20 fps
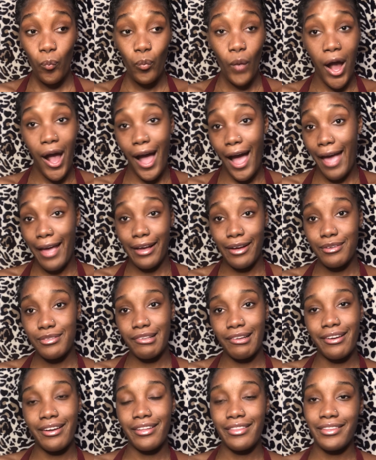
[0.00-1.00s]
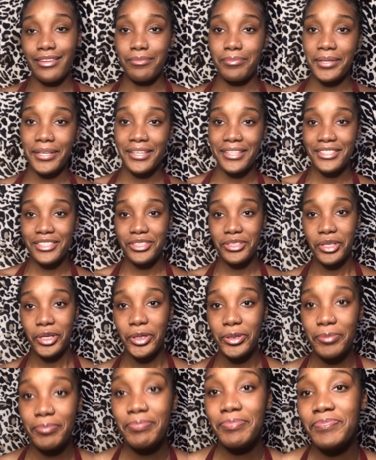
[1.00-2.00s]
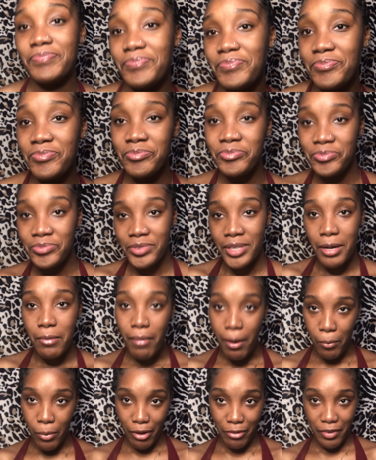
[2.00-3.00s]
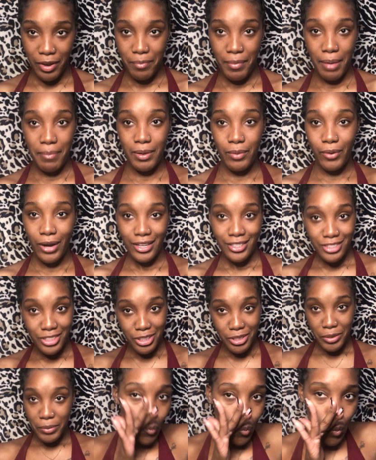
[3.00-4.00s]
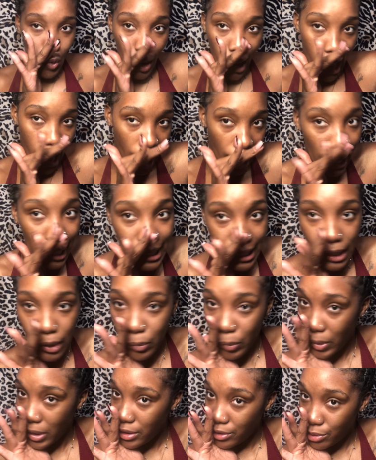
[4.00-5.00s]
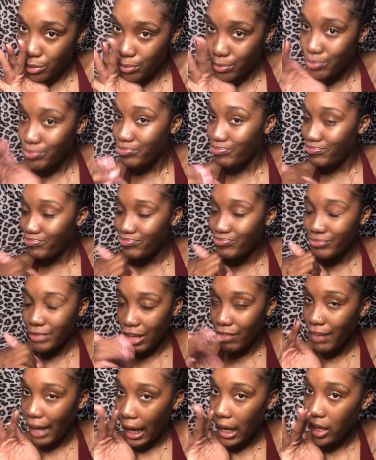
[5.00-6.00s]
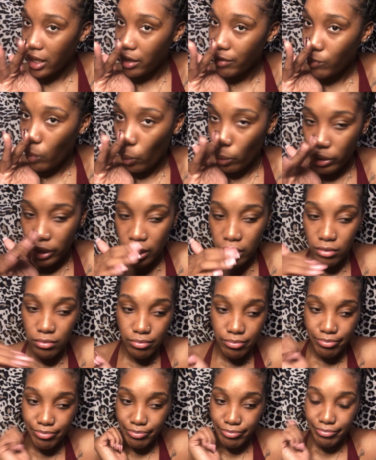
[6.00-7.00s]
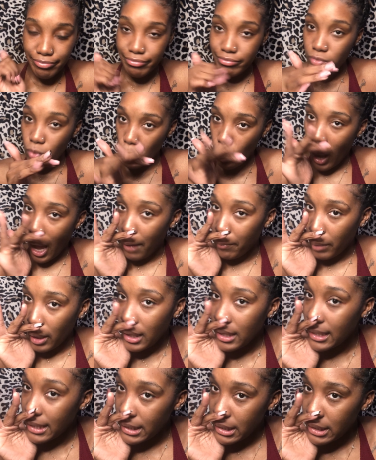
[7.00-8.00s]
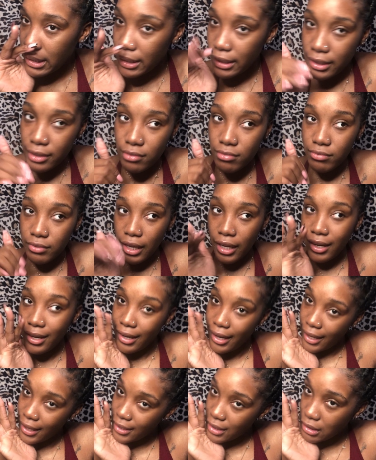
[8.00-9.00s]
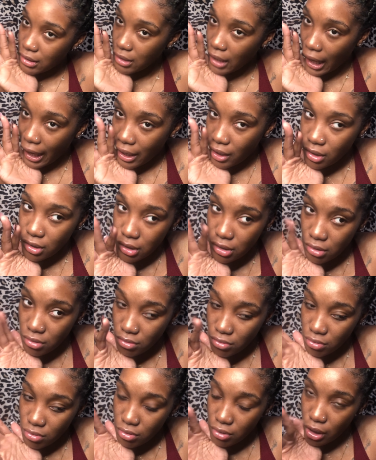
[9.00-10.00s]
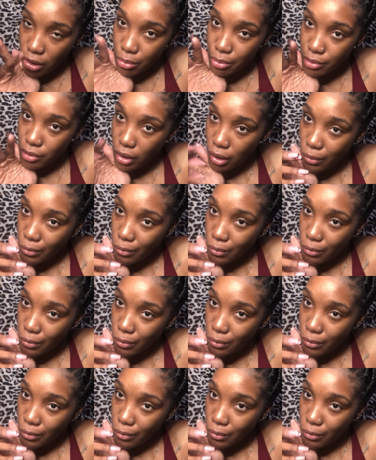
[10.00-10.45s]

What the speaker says: I ain't gonna say nothing because, you know, my boyfriend may be watching. I'd get one too. If I could afford it, I probably could in the next, year or so.